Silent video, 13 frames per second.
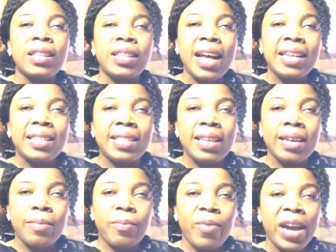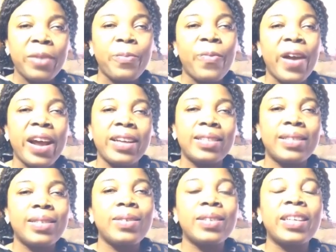That's the bride
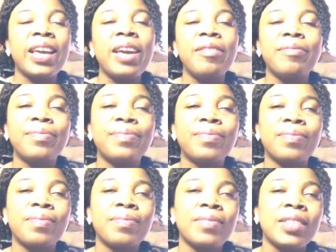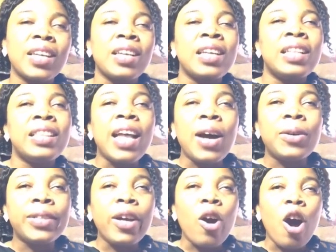price. Okay?
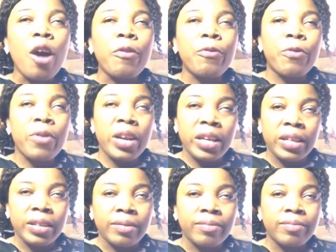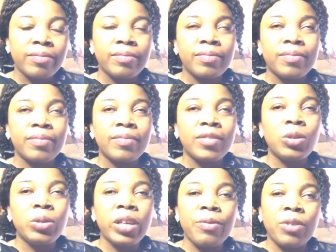Now, the offering
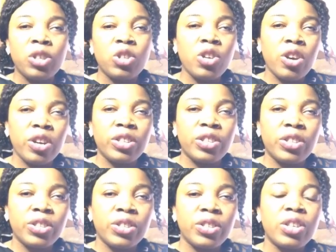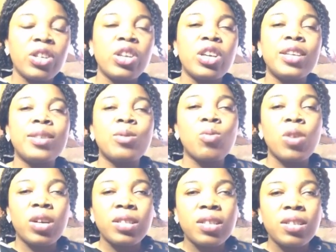you give in church is
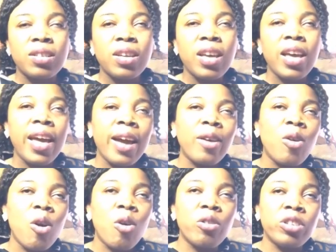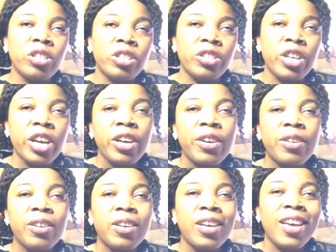what? Ego onyinye.
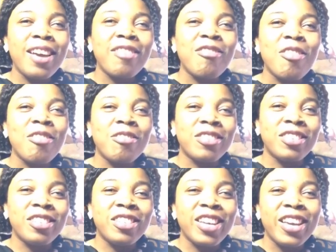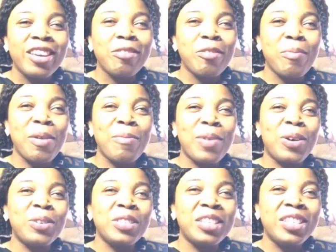Ego onyinye. You remember,
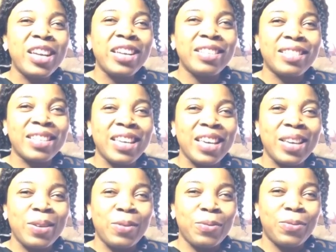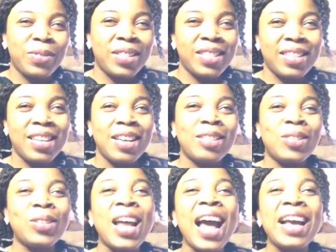onyinye is gift.
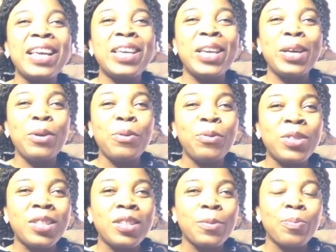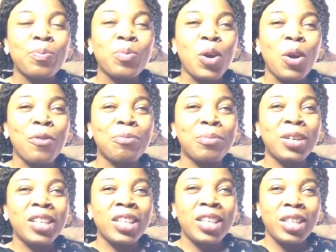So that gift of
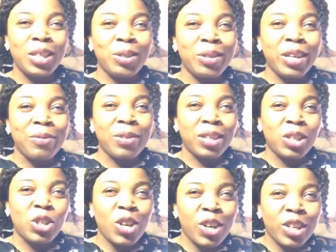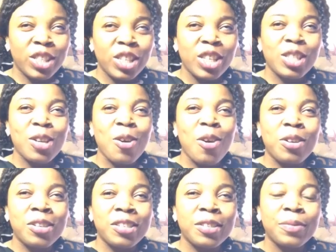money you give in the church is
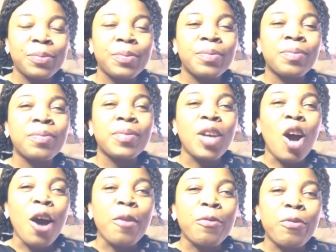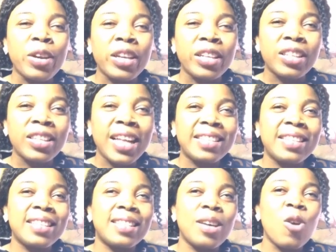called offering.
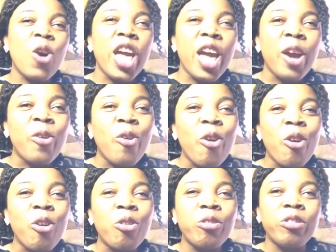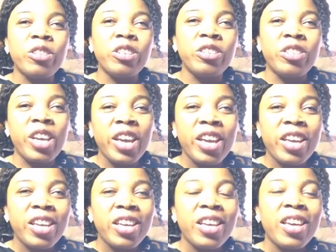That is the ego onyinye.
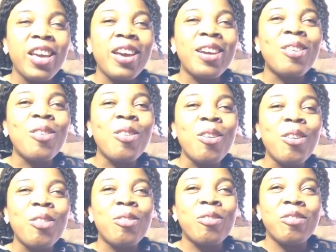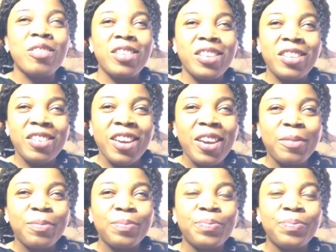Ego onyinye.